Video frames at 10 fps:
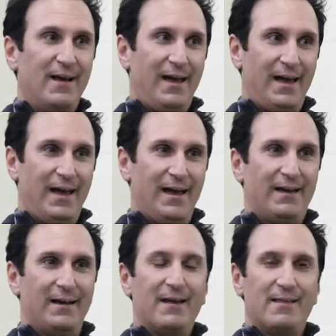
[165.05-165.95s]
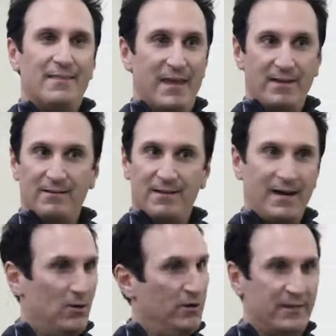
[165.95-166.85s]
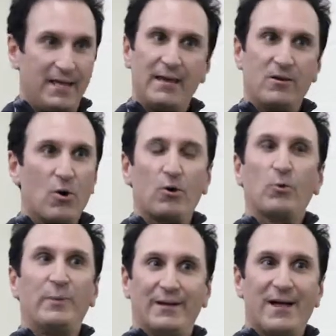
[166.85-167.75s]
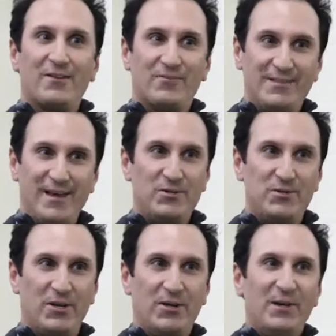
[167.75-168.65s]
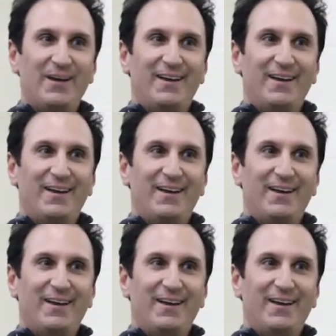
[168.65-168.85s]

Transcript: and not only did they garner me a lot of attention,